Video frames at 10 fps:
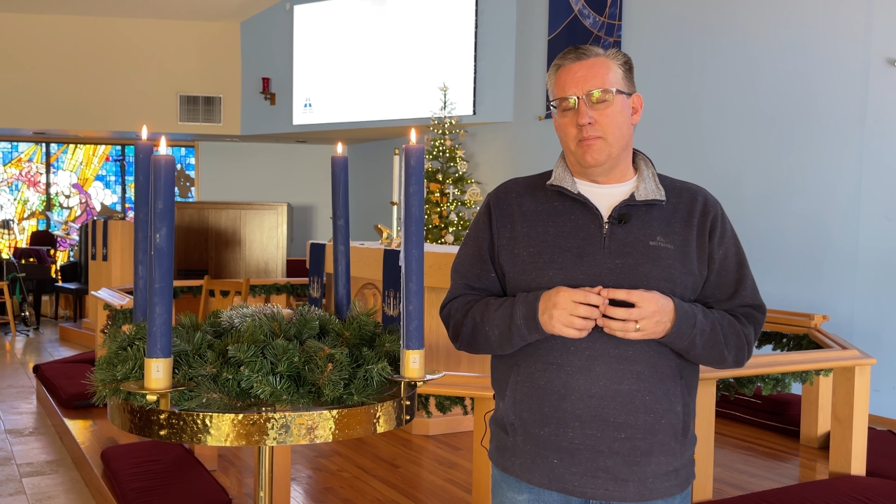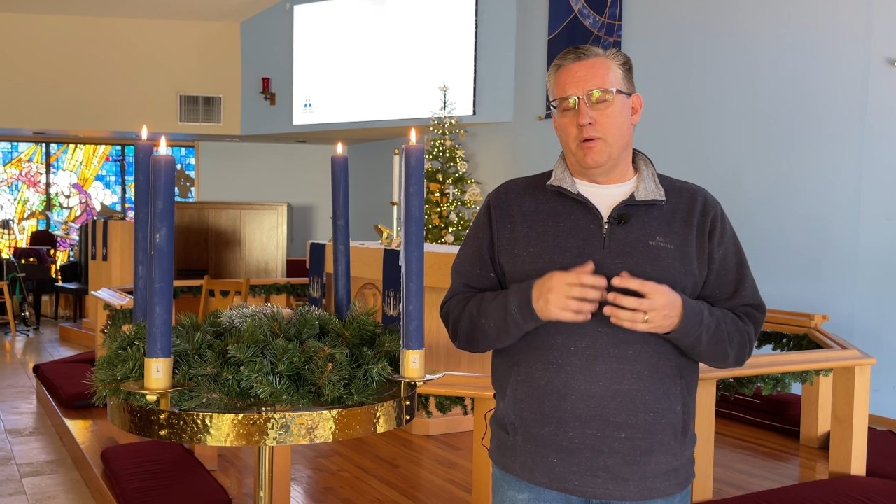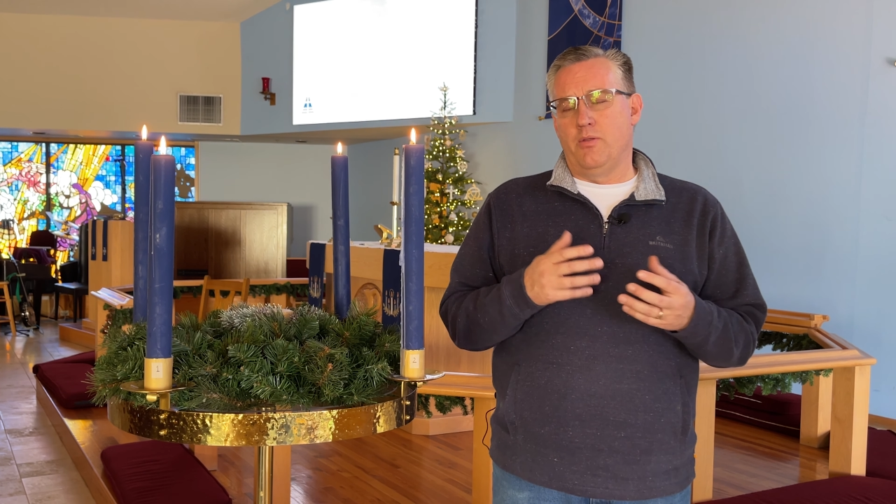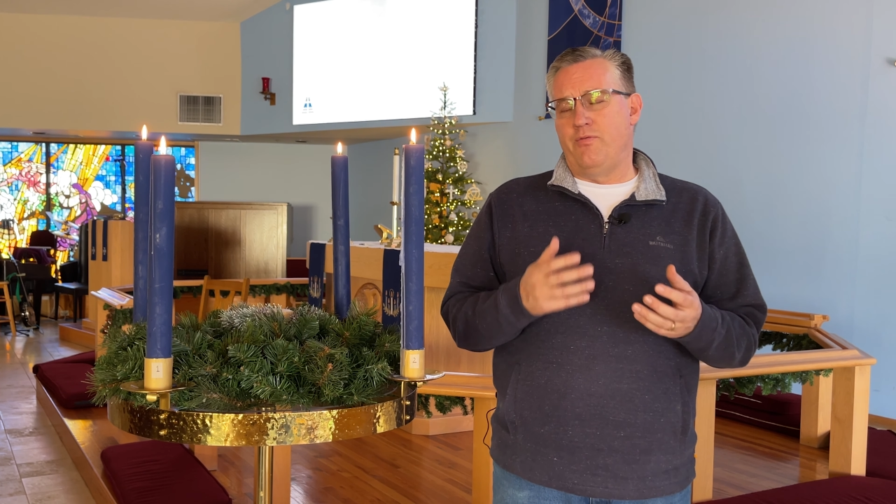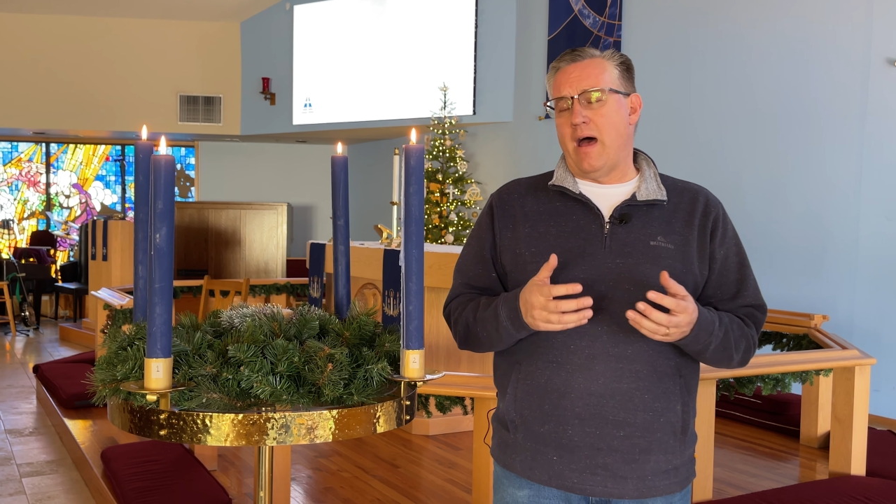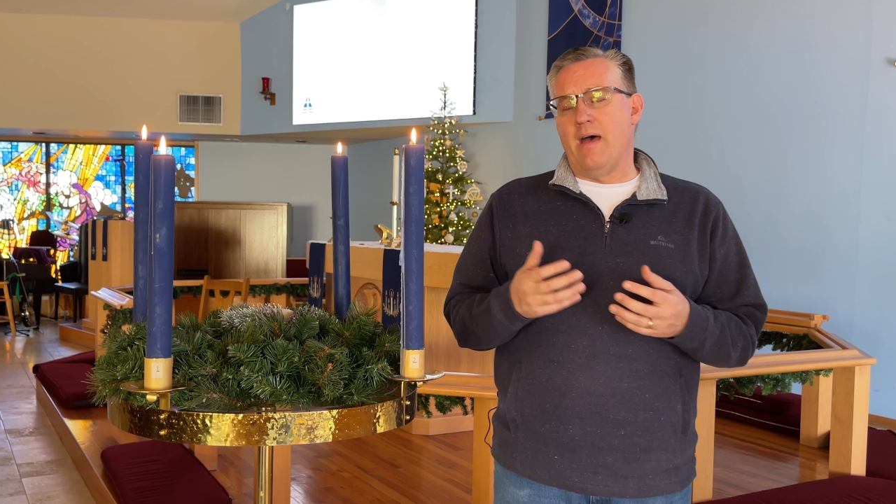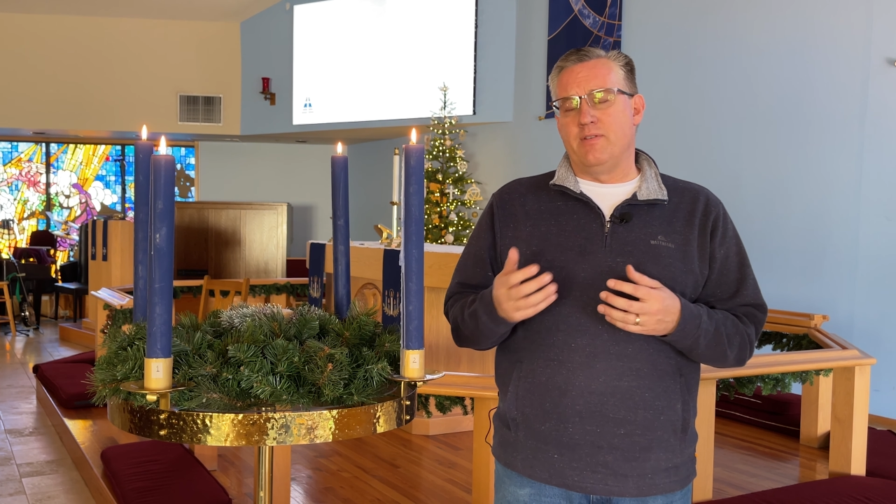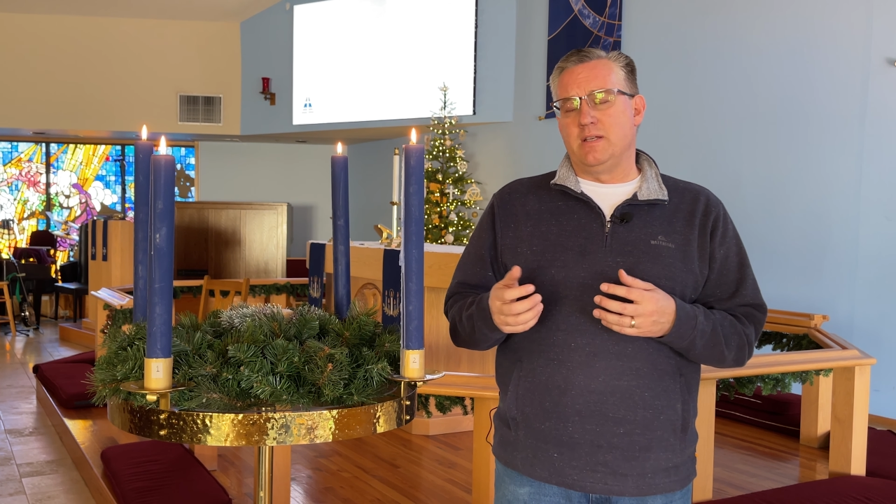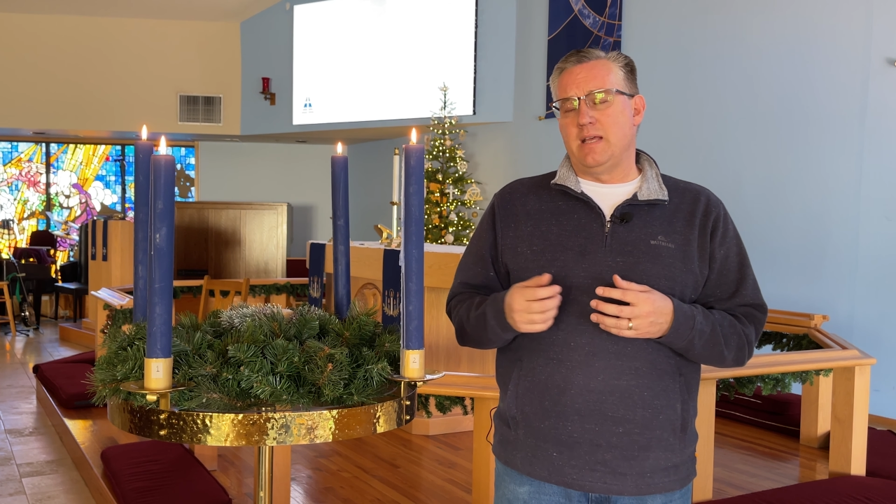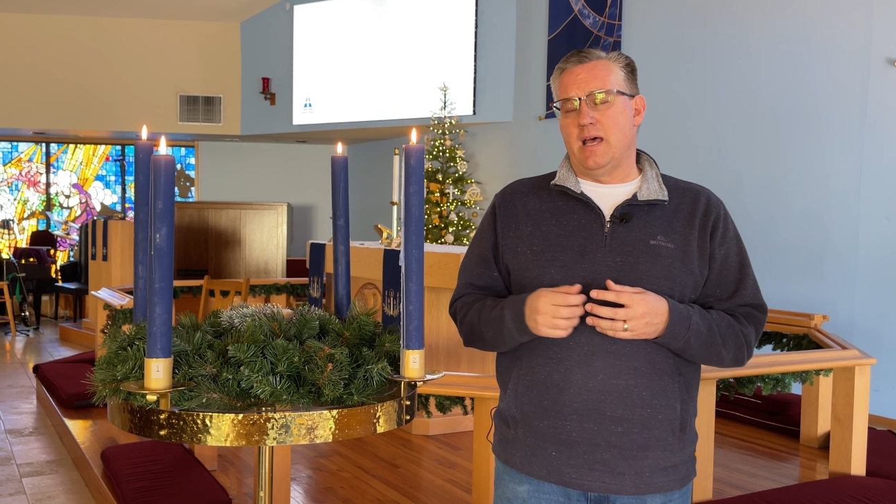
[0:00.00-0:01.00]
both 5
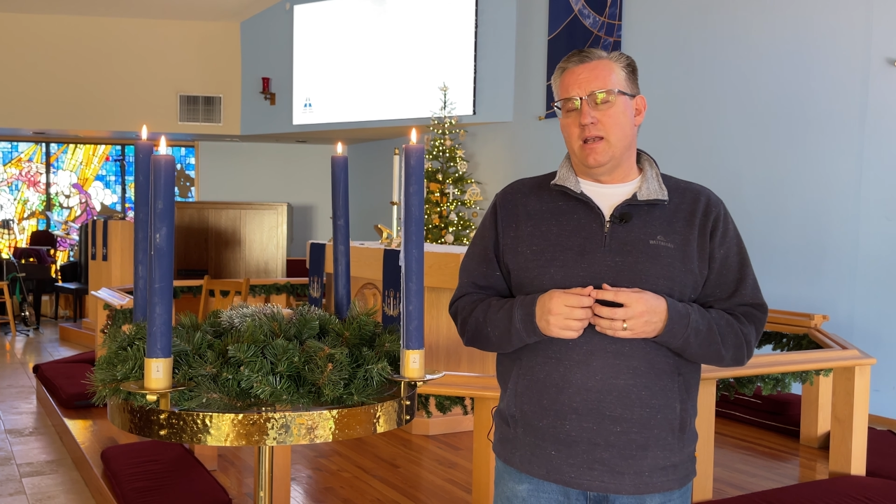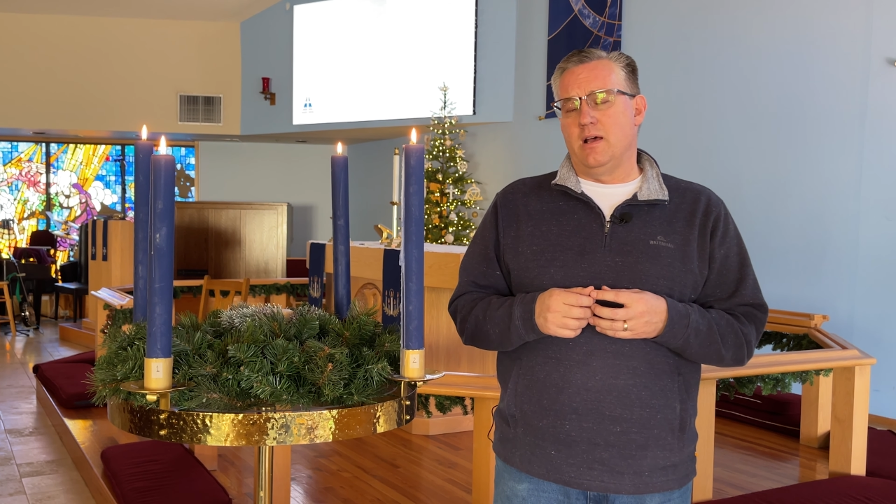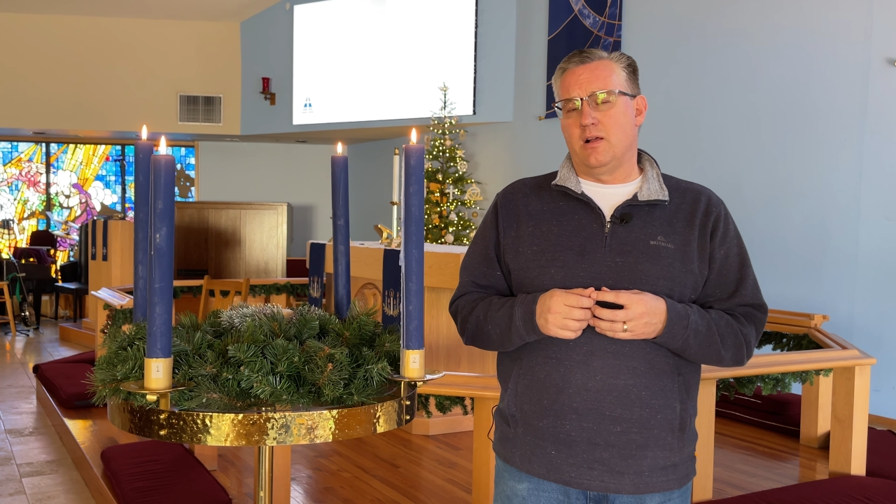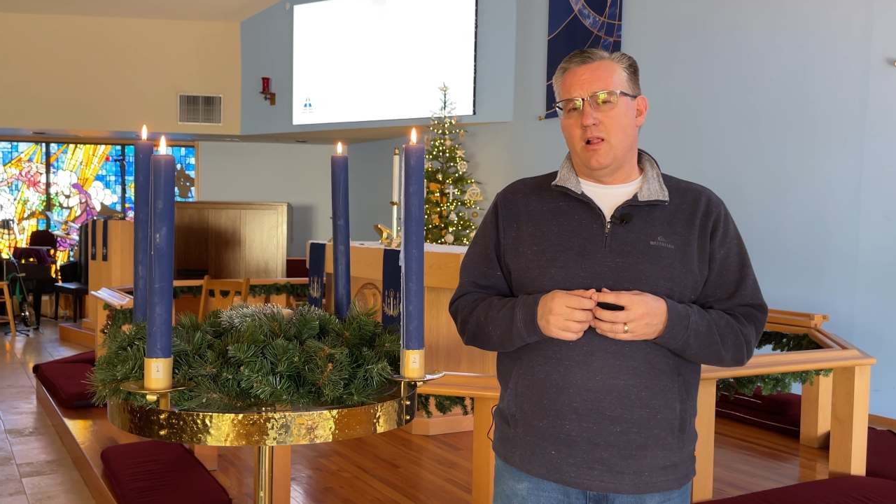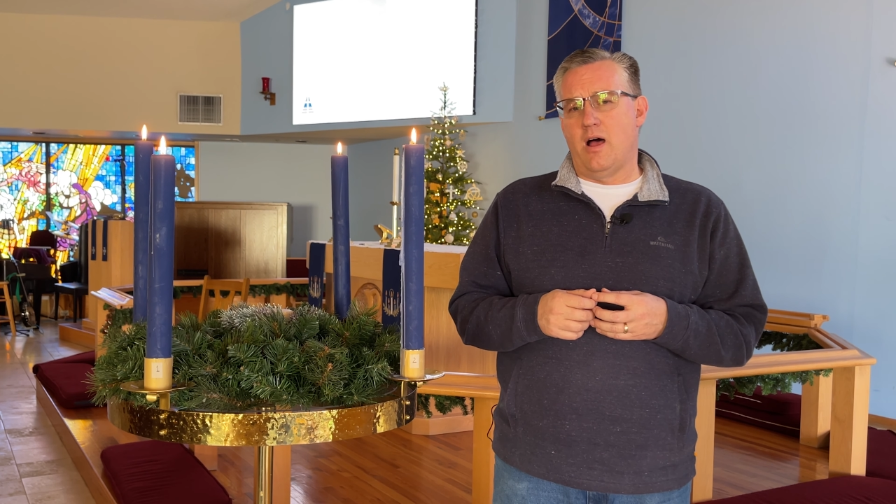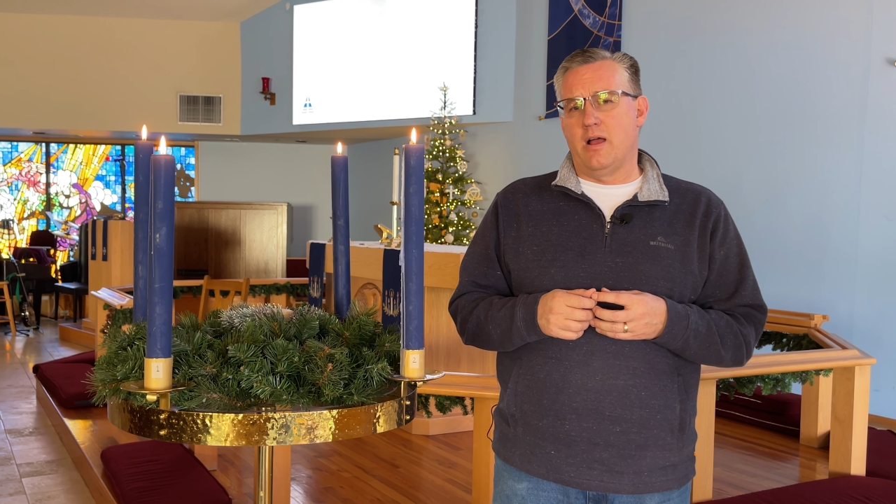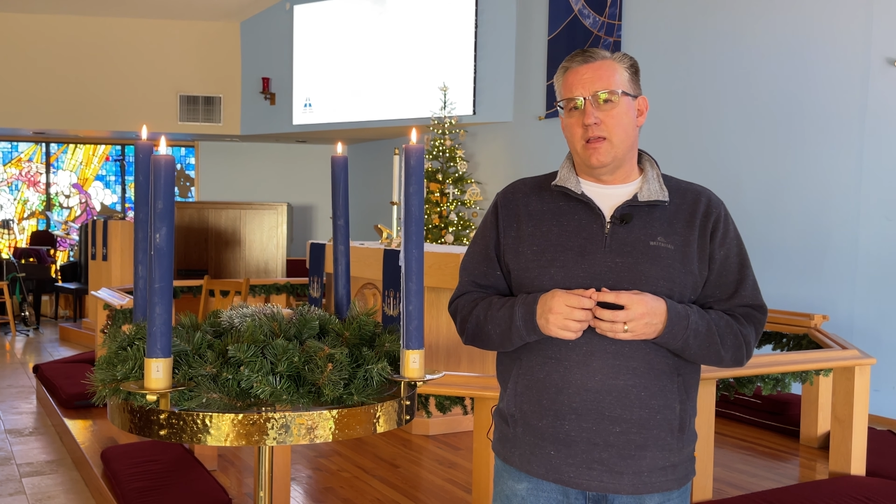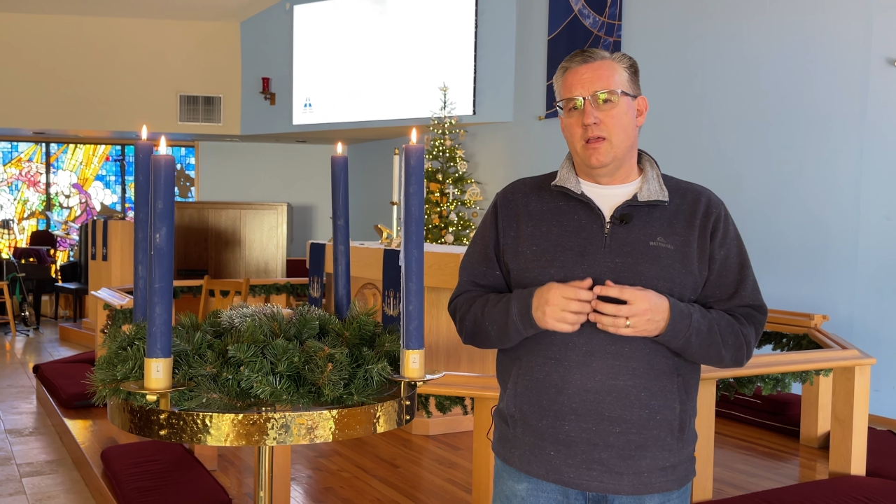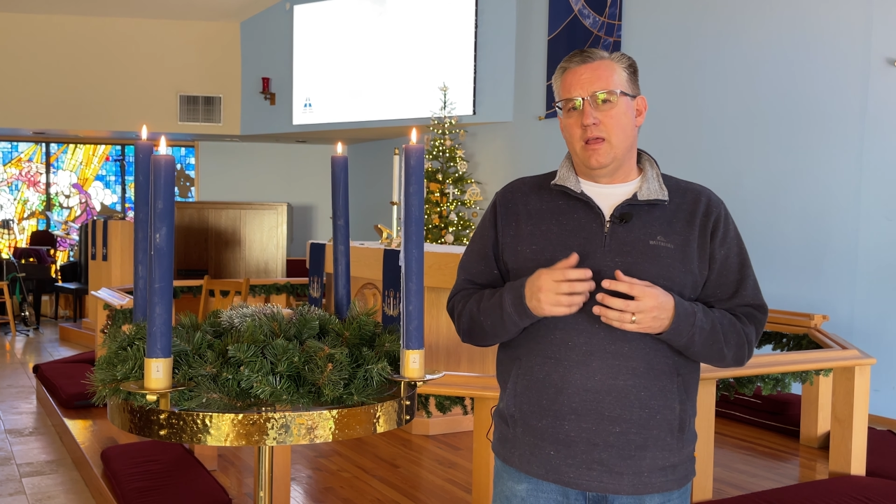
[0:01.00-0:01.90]
and 10 o'clock